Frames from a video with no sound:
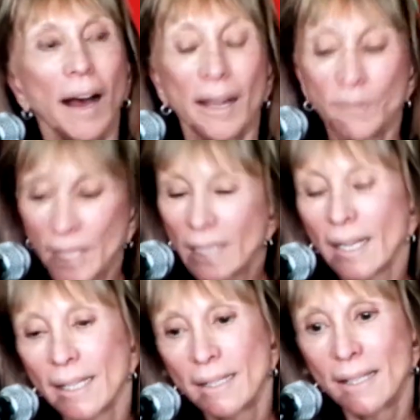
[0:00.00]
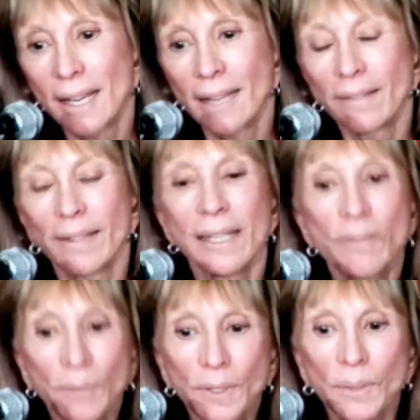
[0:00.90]
I realized that the
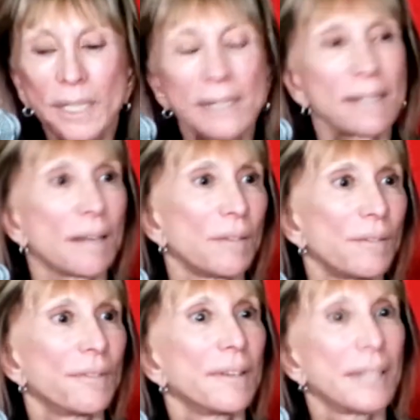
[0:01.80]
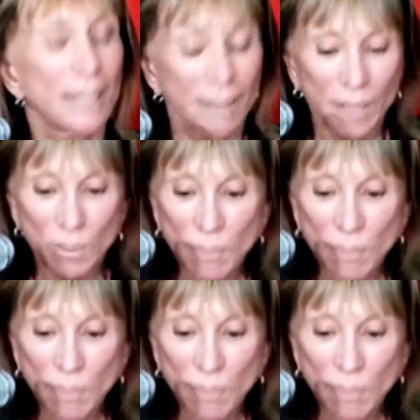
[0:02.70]
influence of the